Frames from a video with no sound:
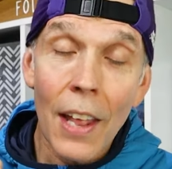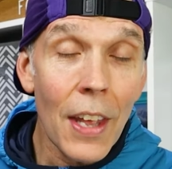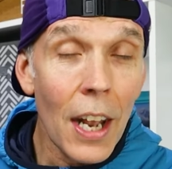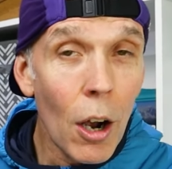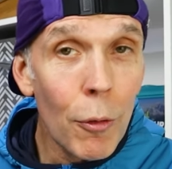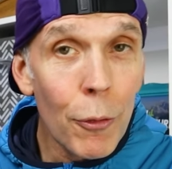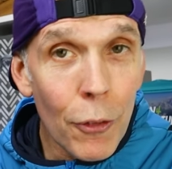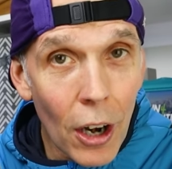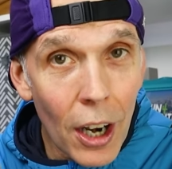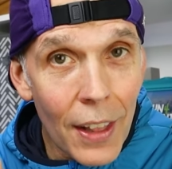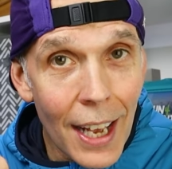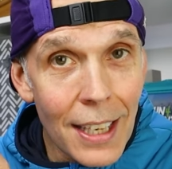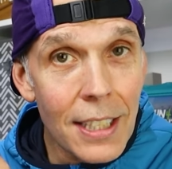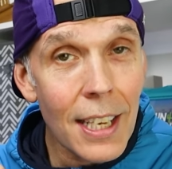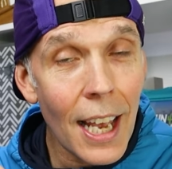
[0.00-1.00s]
And then I'll follow
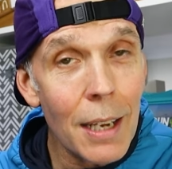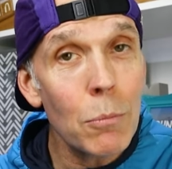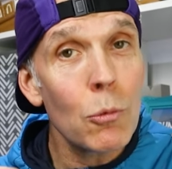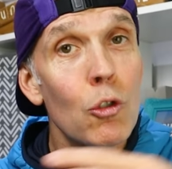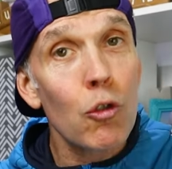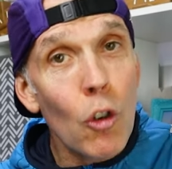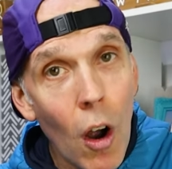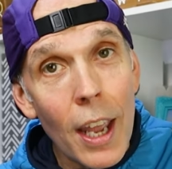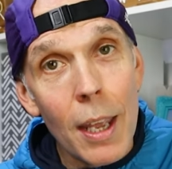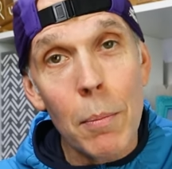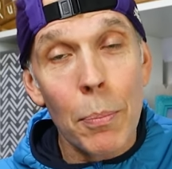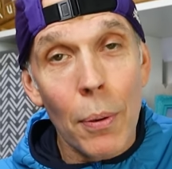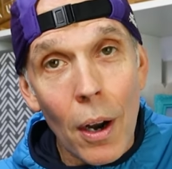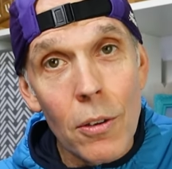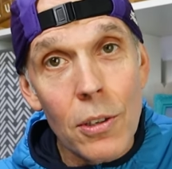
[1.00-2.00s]
that same
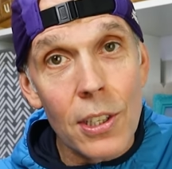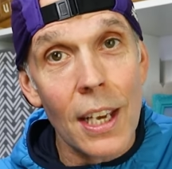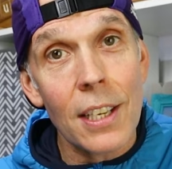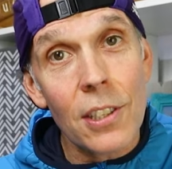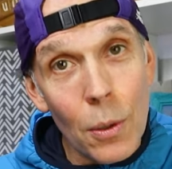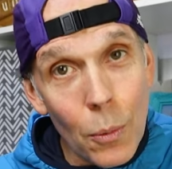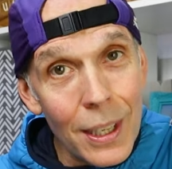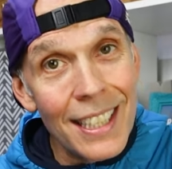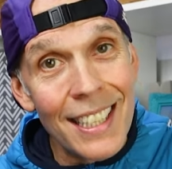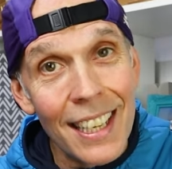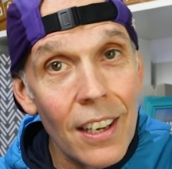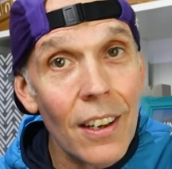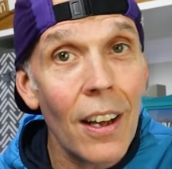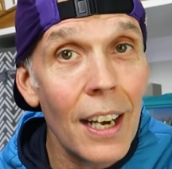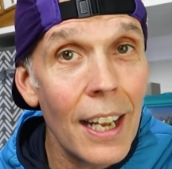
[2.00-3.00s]
drying process that we
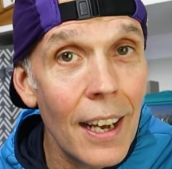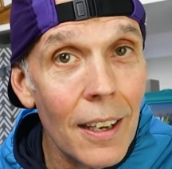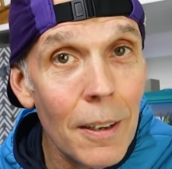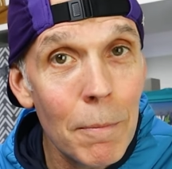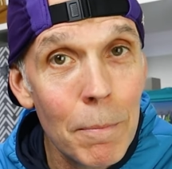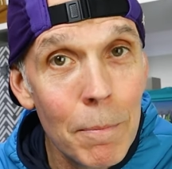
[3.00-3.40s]
did earlier.